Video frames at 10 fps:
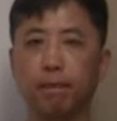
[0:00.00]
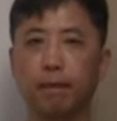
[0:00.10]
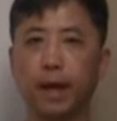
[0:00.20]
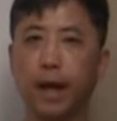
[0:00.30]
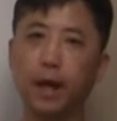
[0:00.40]

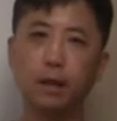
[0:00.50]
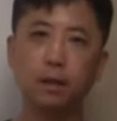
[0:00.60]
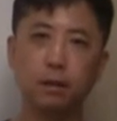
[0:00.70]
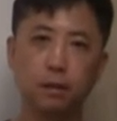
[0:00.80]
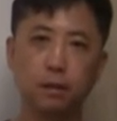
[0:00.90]
And
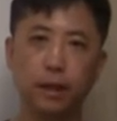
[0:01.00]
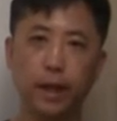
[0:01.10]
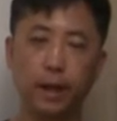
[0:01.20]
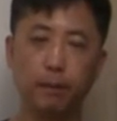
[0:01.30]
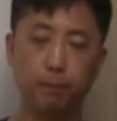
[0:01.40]

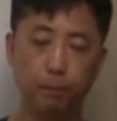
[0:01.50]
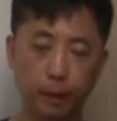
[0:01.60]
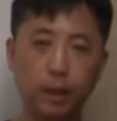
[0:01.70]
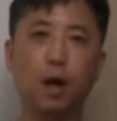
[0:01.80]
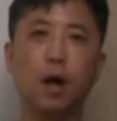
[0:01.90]

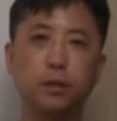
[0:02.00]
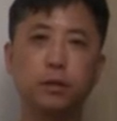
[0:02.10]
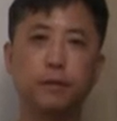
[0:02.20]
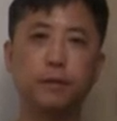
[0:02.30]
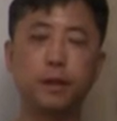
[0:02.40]
because
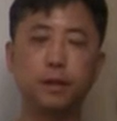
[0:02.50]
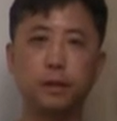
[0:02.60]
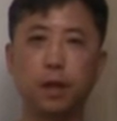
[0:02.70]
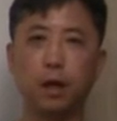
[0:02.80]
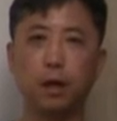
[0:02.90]
of this
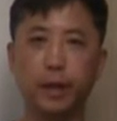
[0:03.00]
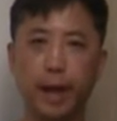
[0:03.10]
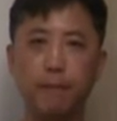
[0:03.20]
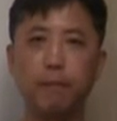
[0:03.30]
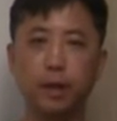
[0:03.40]

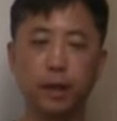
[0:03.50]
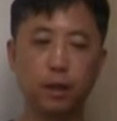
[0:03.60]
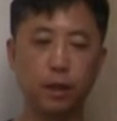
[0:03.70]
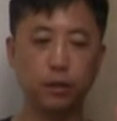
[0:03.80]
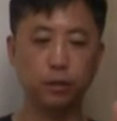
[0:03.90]
gambling
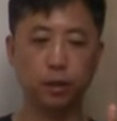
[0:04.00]
is